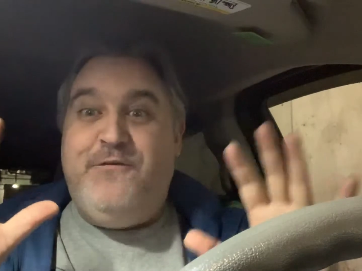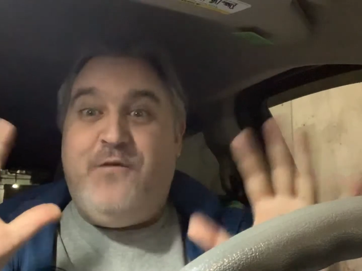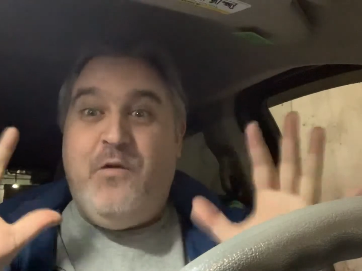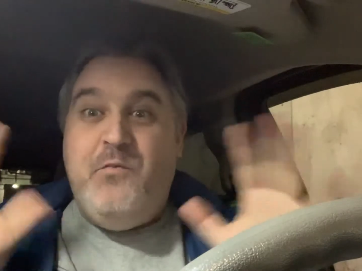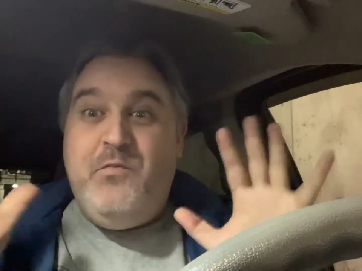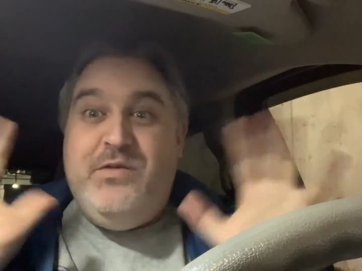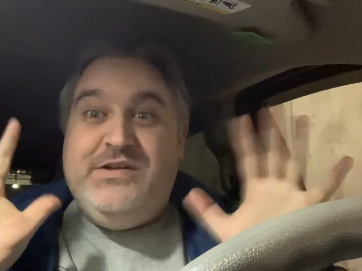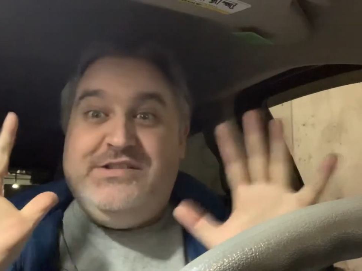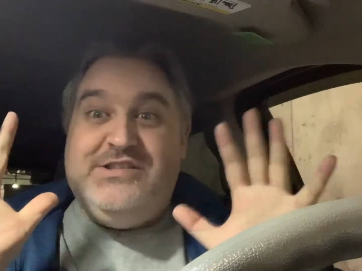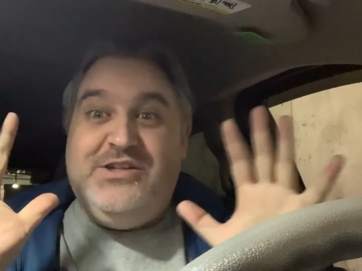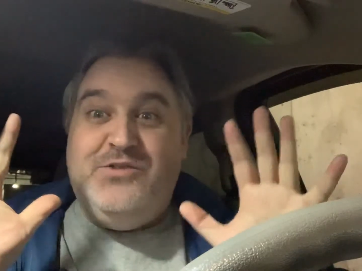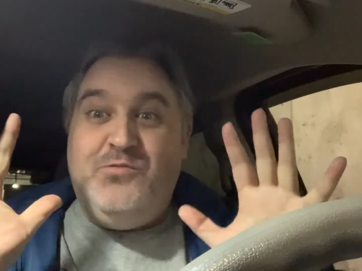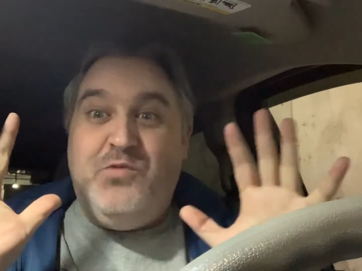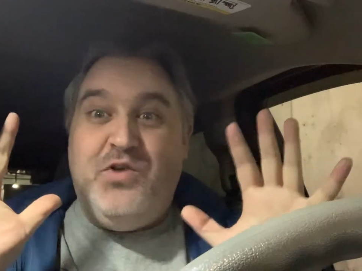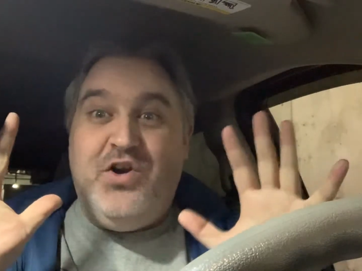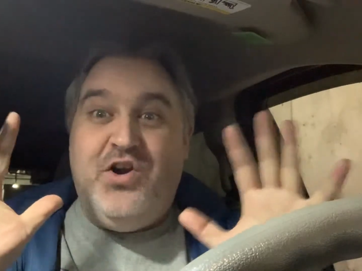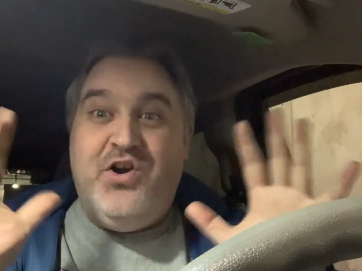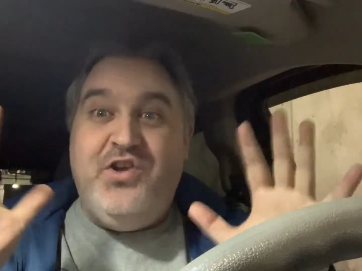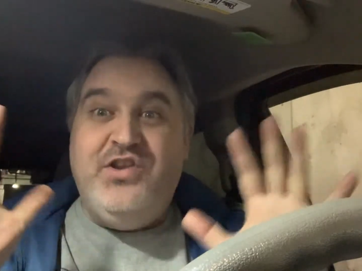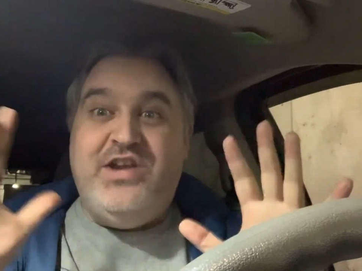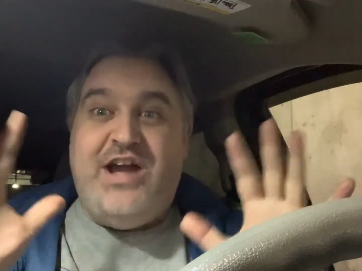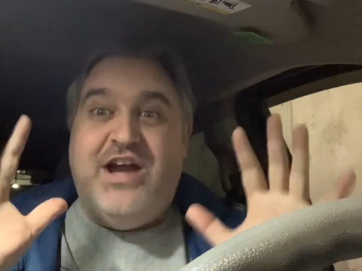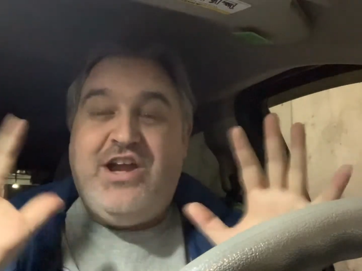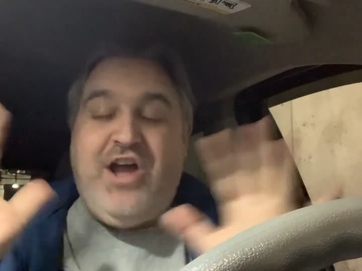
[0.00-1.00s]
from Wizard
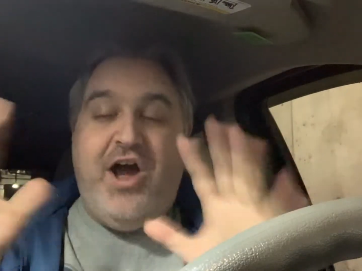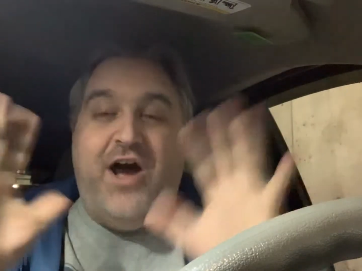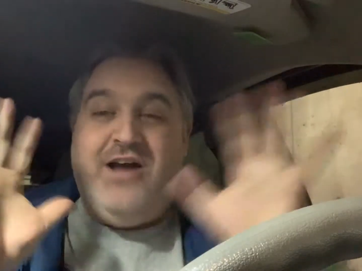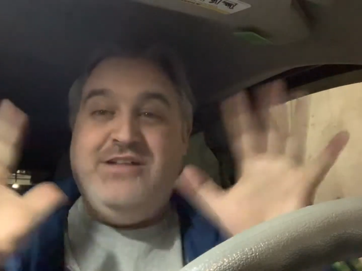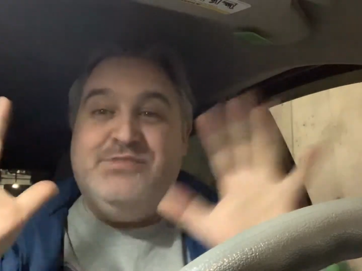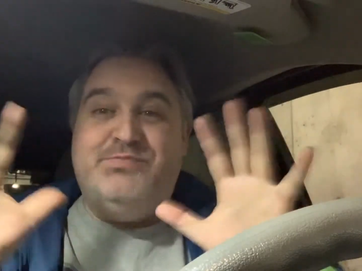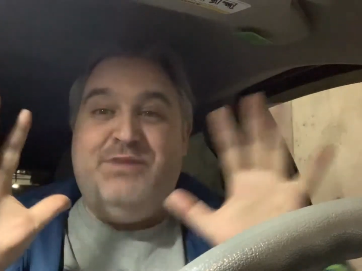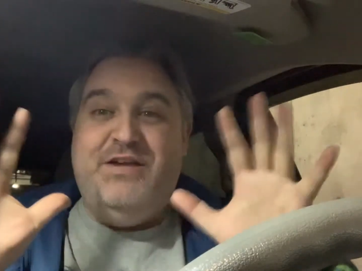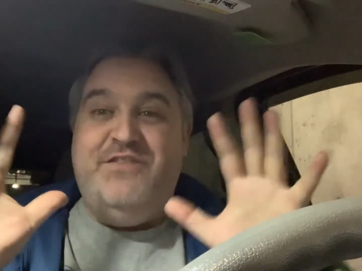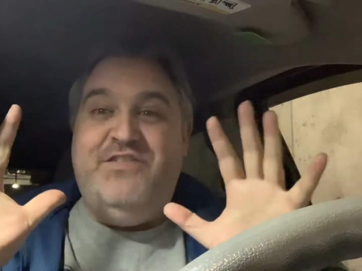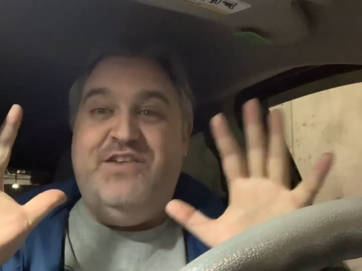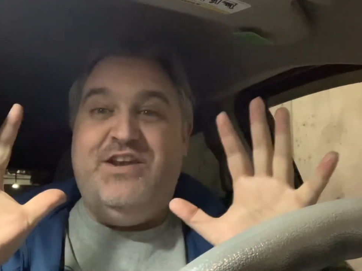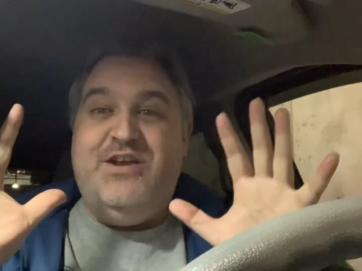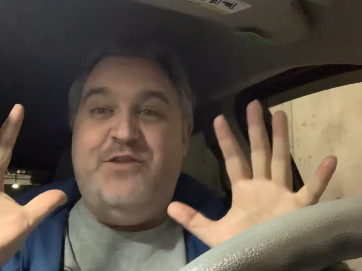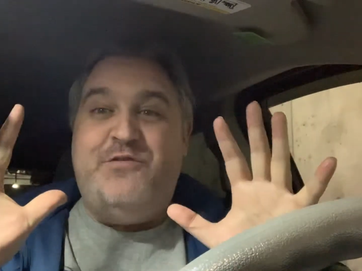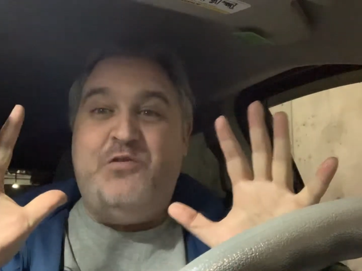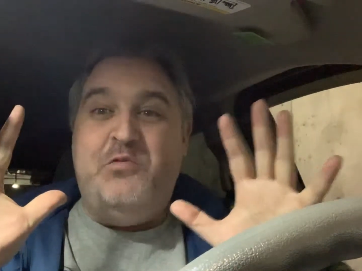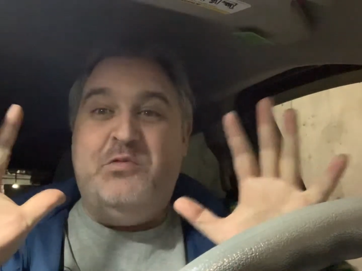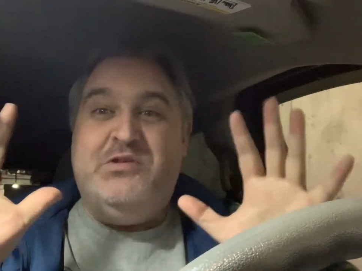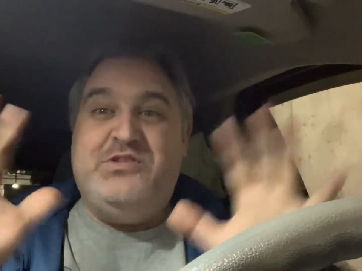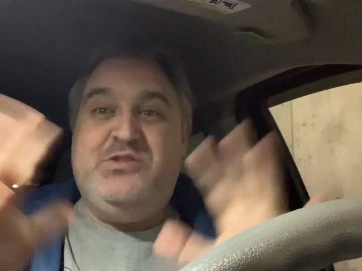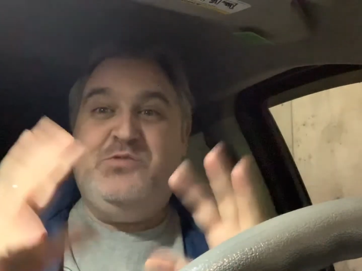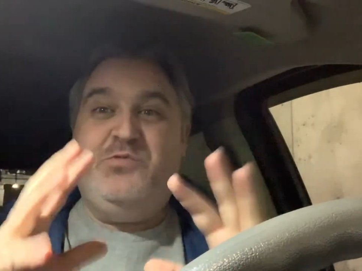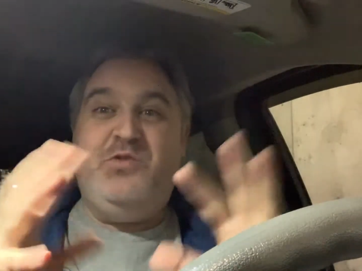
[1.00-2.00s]
World, a cosplay video
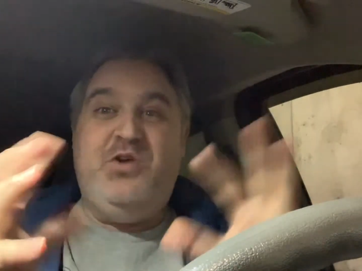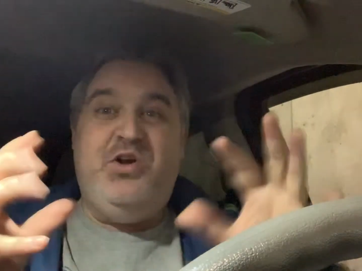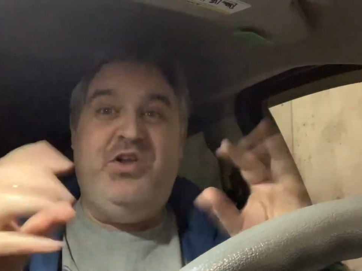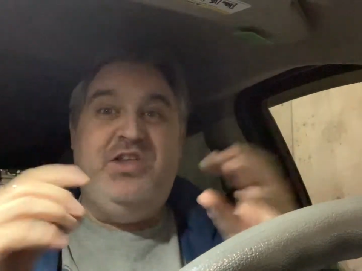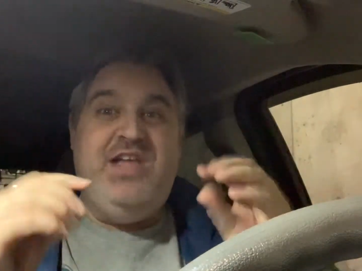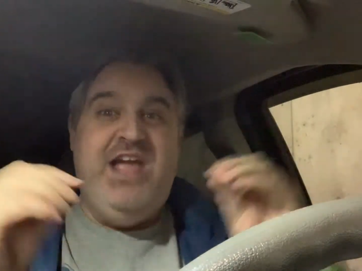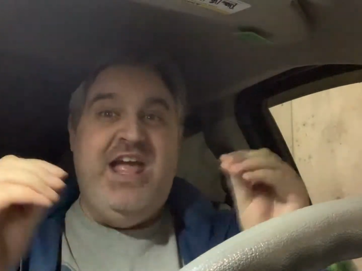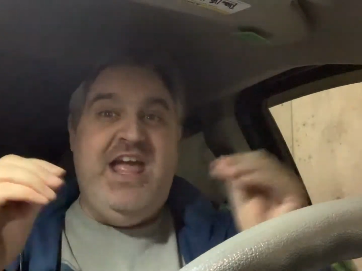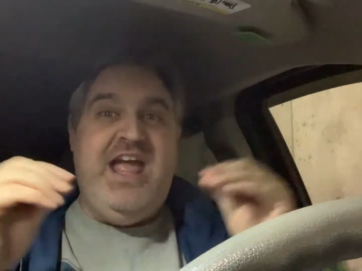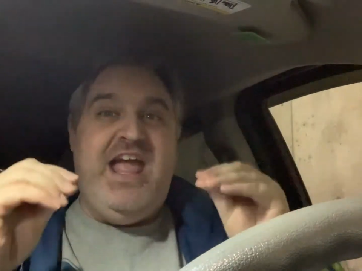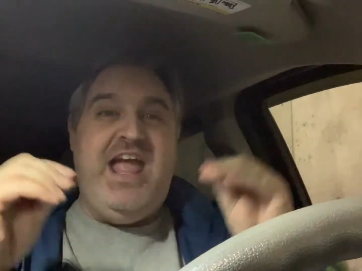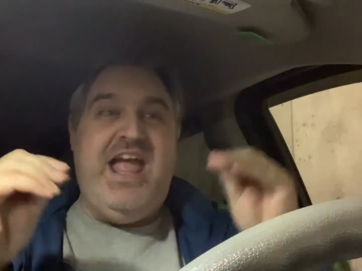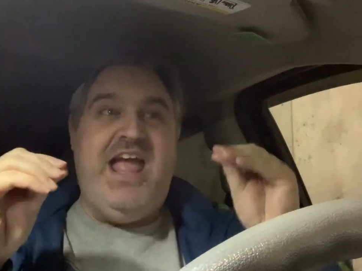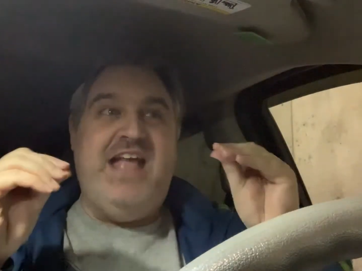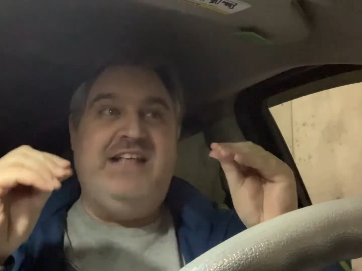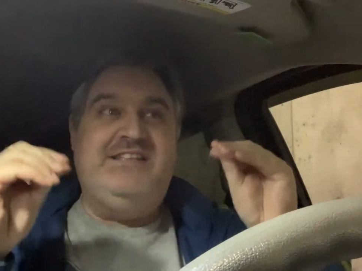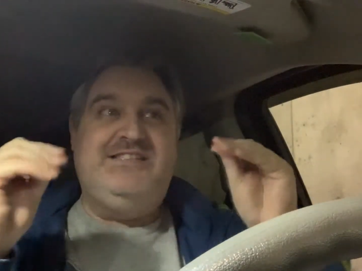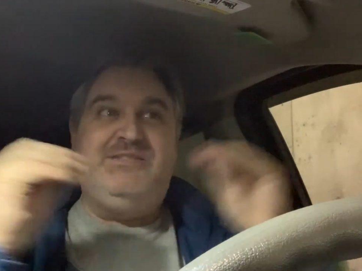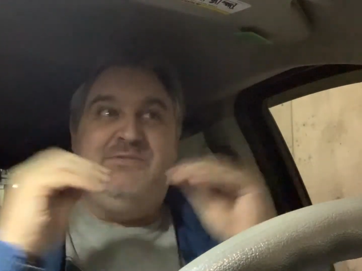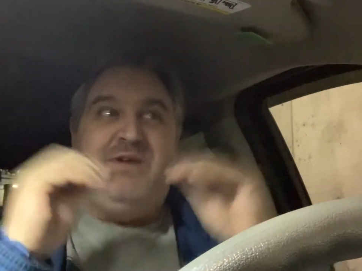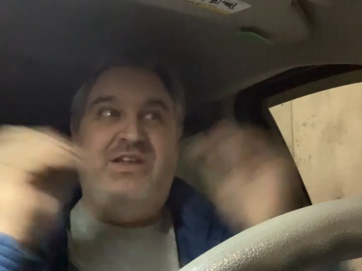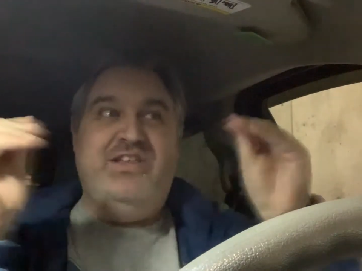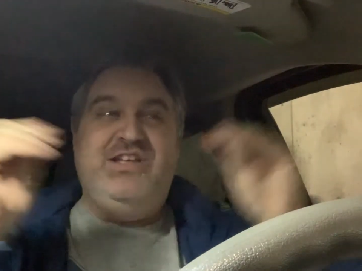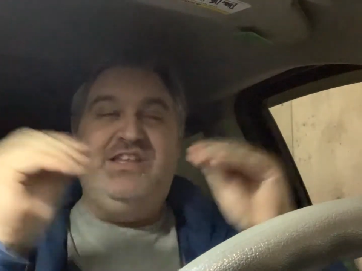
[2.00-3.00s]
from Wizard World, and
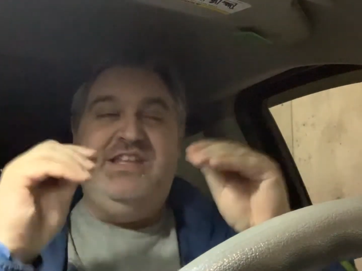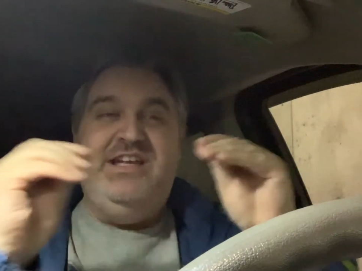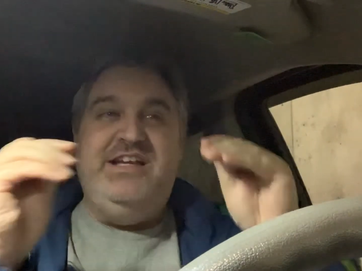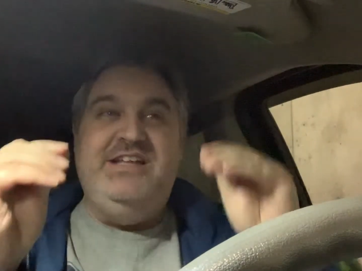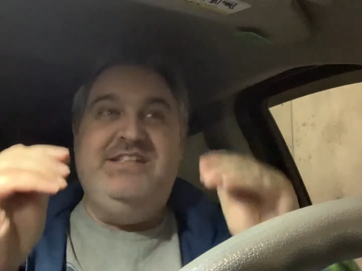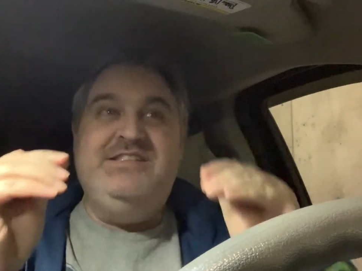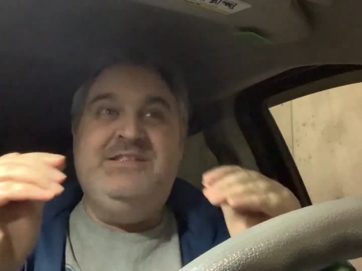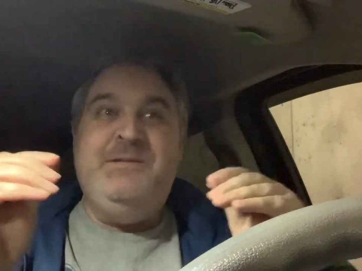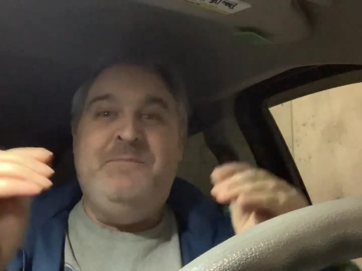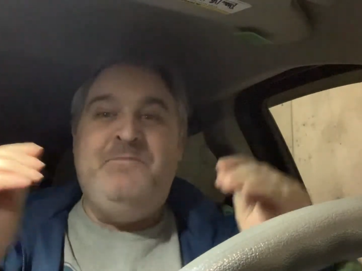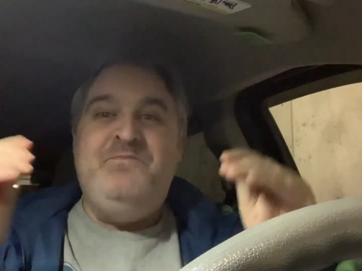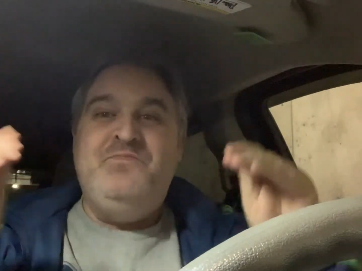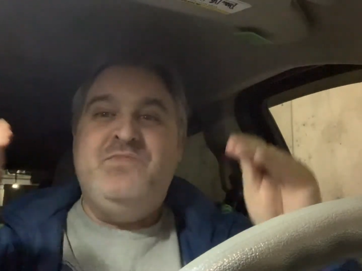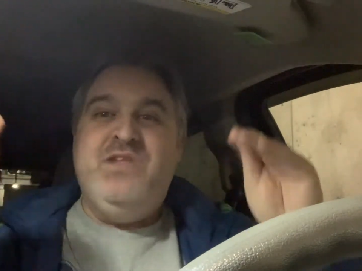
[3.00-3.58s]
some other things.